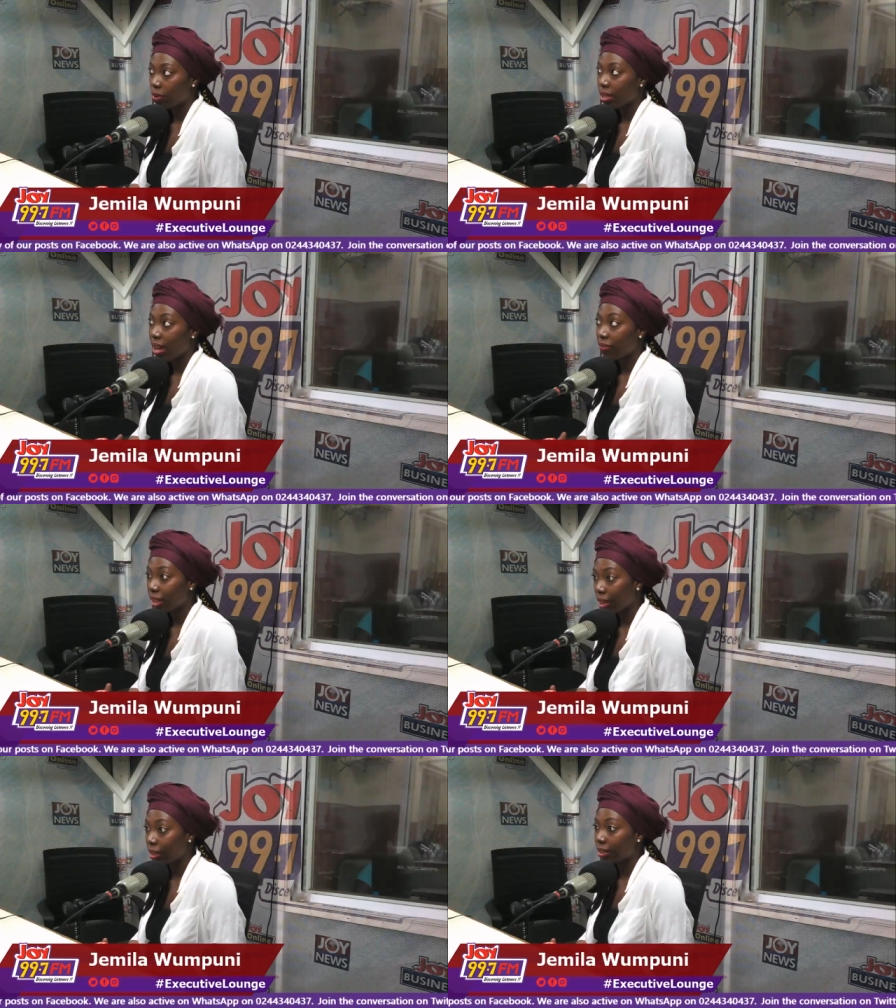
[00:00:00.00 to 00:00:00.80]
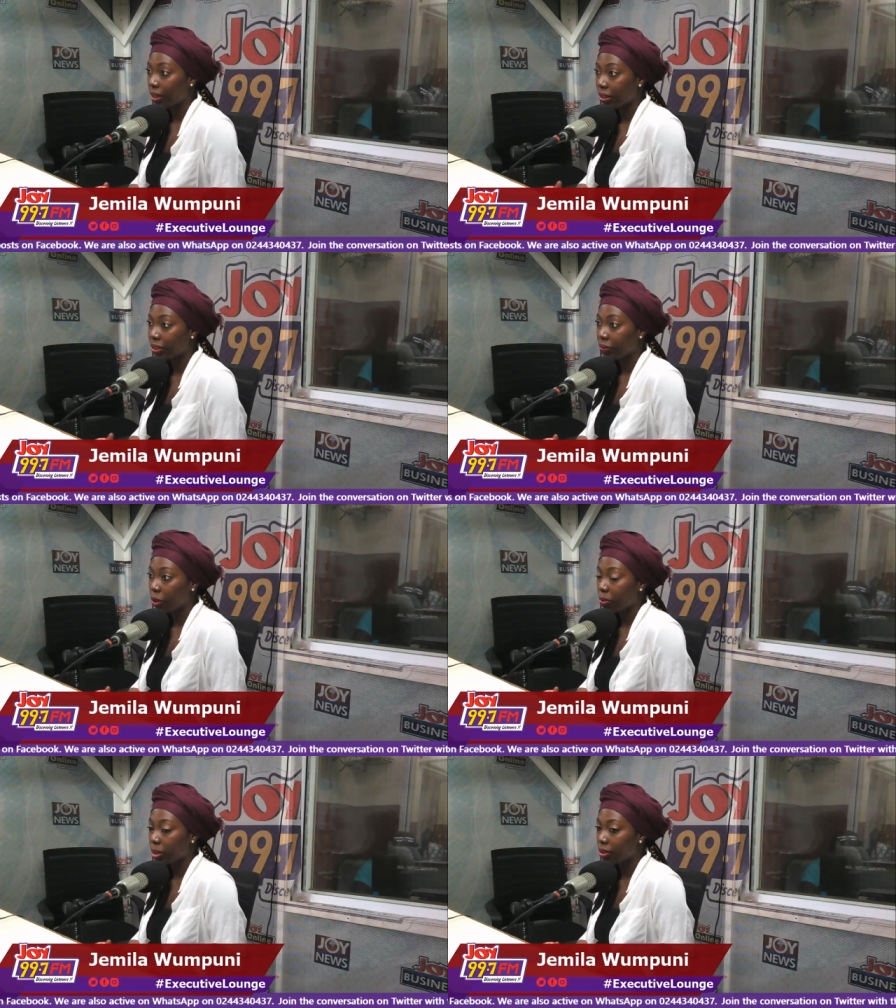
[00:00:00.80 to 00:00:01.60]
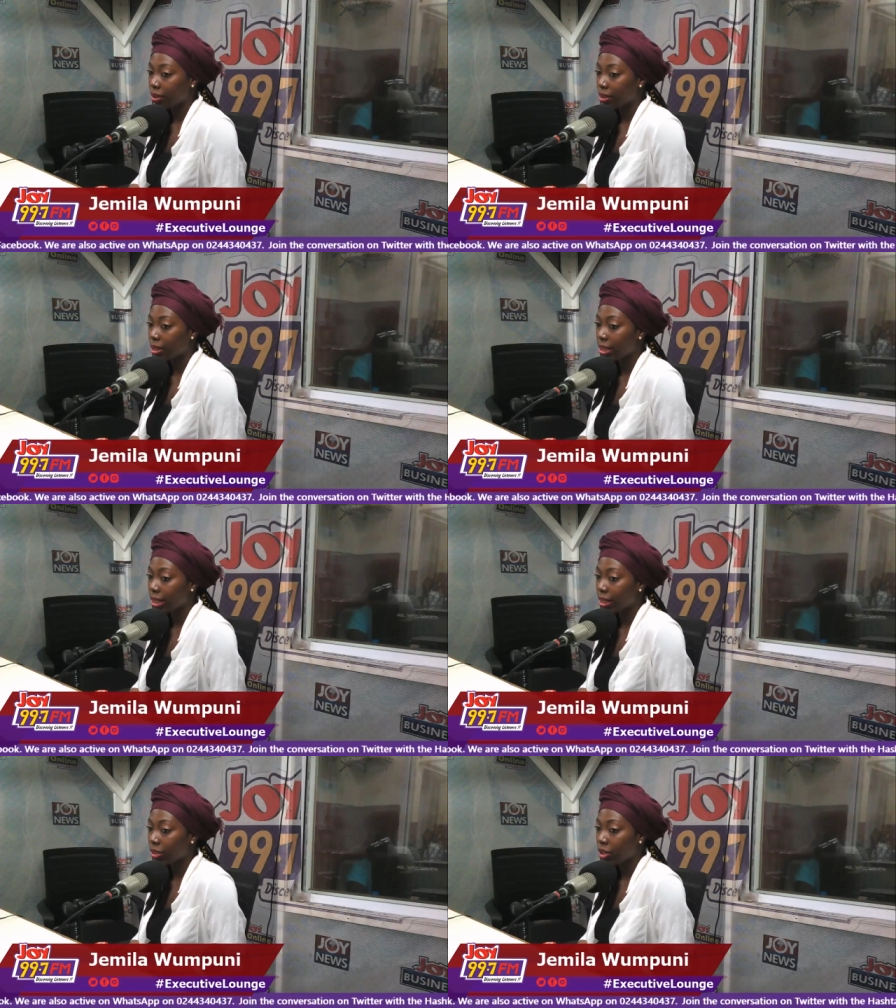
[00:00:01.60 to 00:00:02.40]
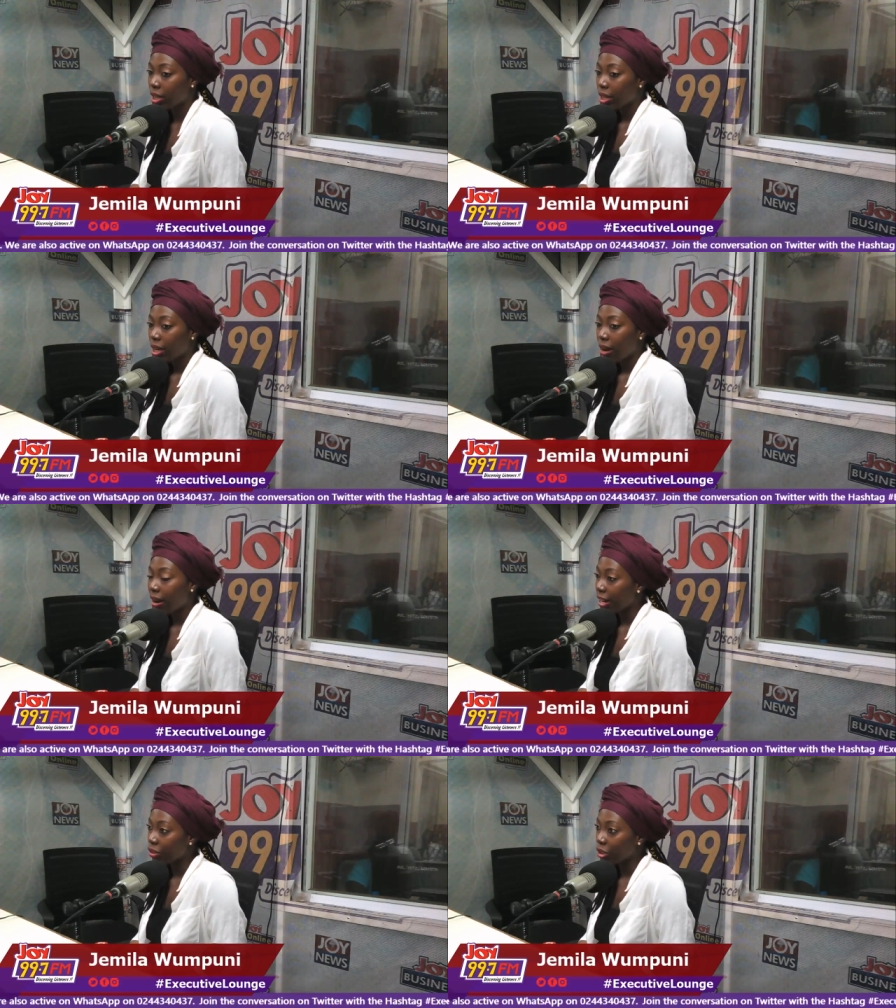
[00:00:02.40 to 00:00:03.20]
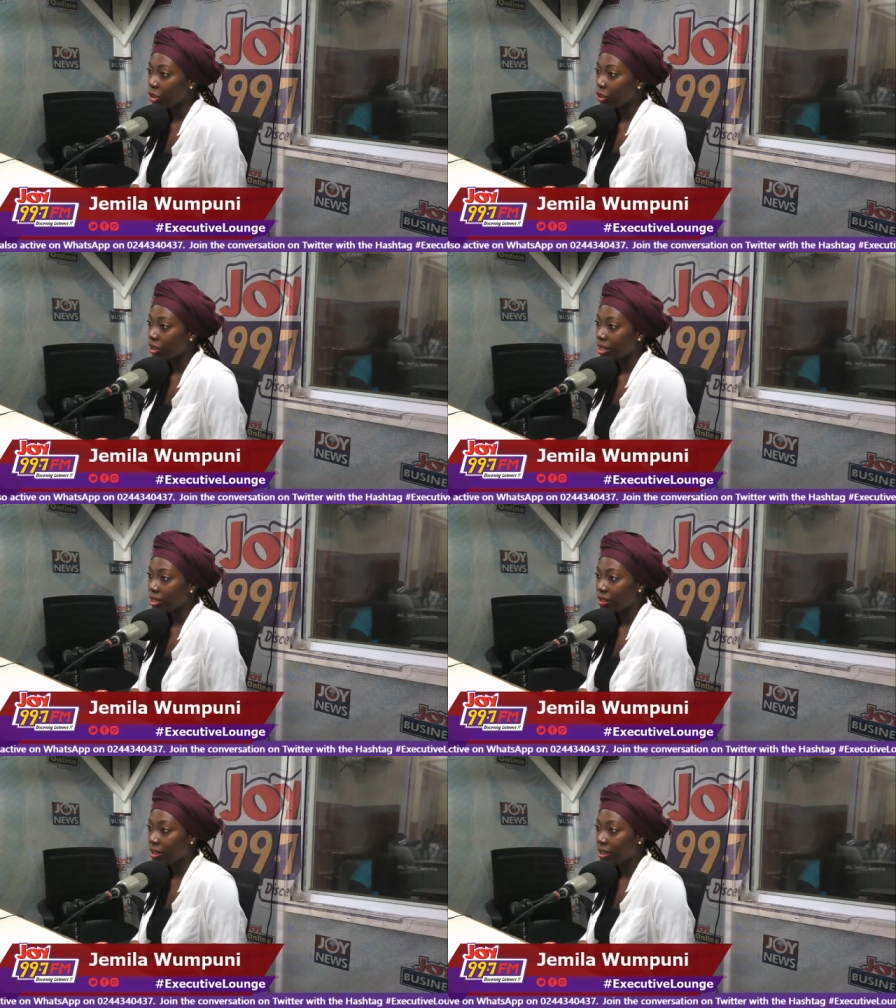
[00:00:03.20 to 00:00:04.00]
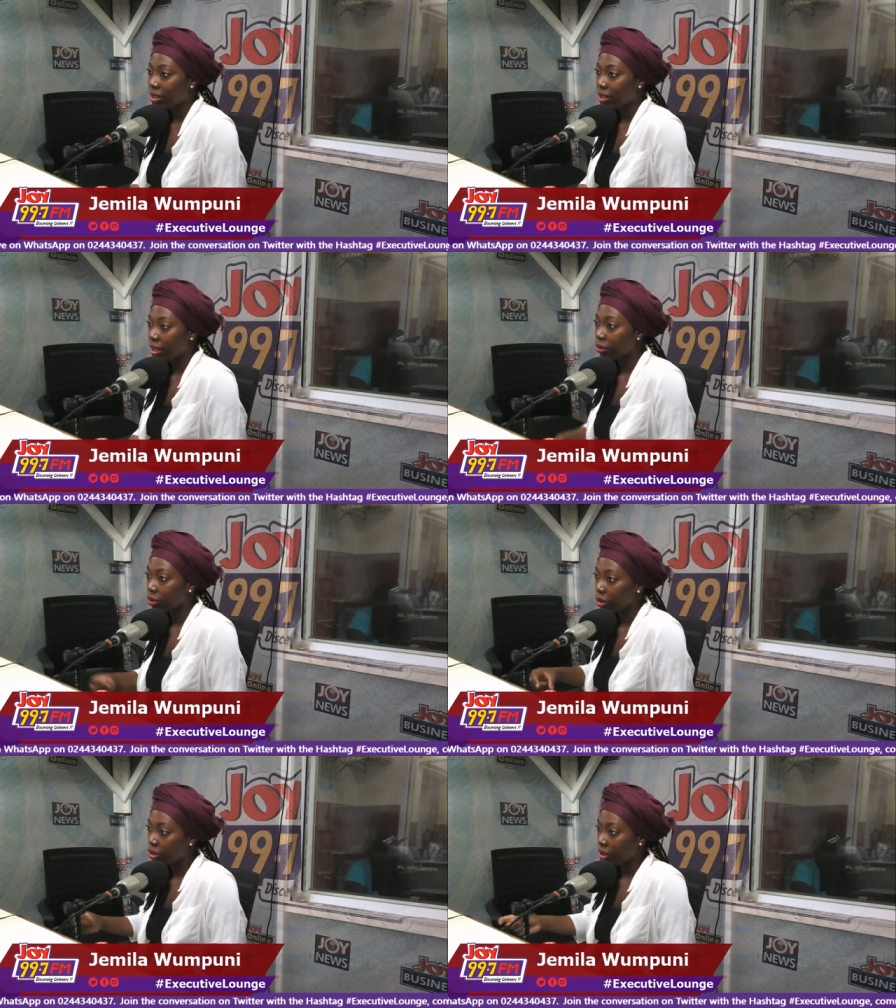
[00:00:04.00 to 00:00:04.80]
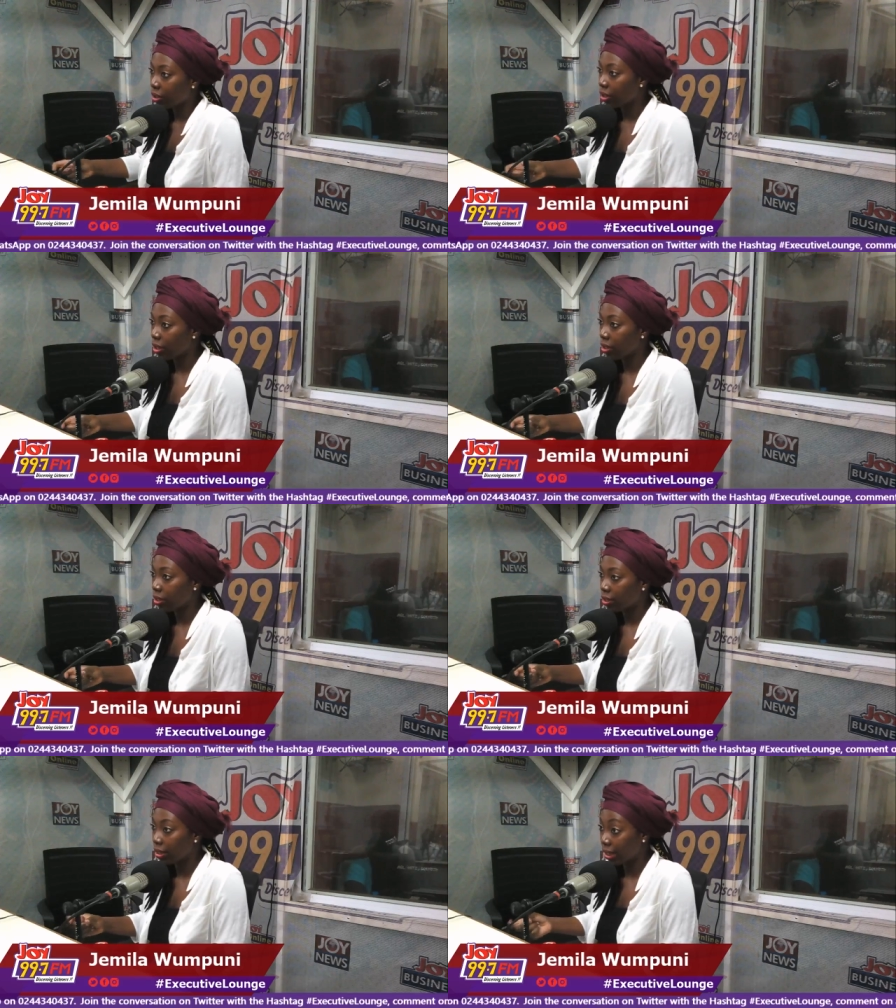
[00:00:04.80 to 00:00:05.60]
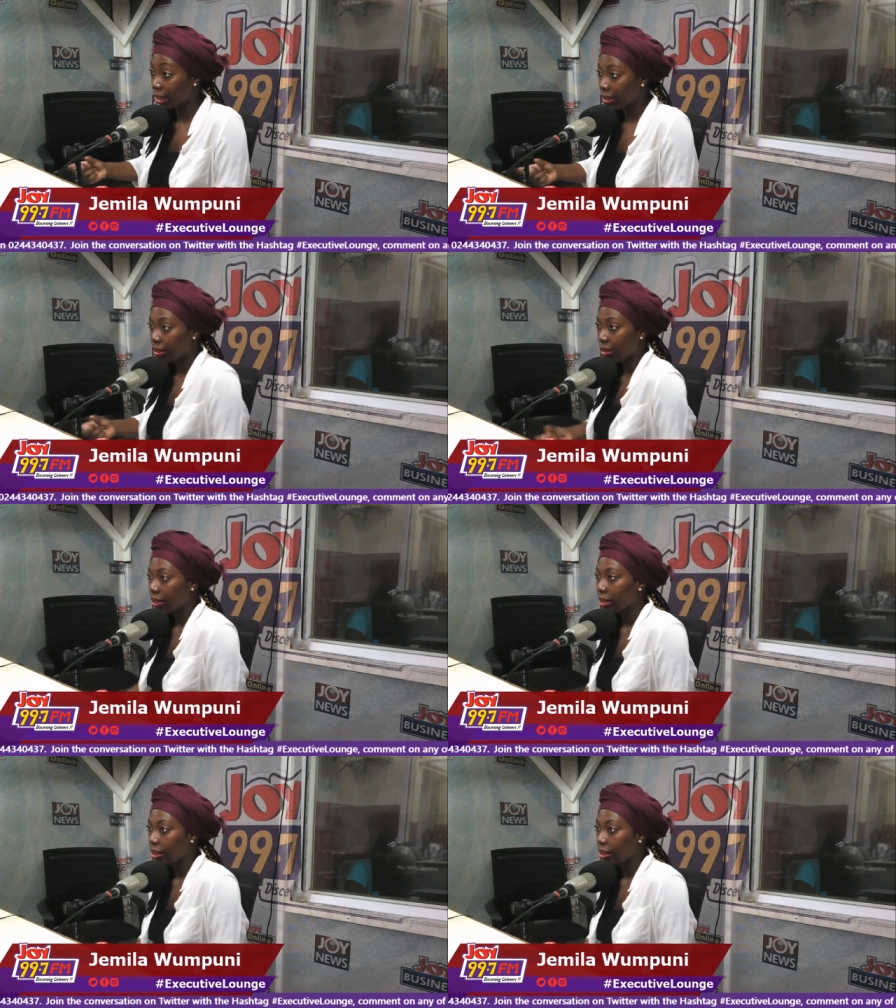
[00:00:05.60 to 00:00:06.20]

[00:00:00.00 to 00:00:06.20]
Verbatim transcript: navigate career development in this age are actually not necessarily technologically linked.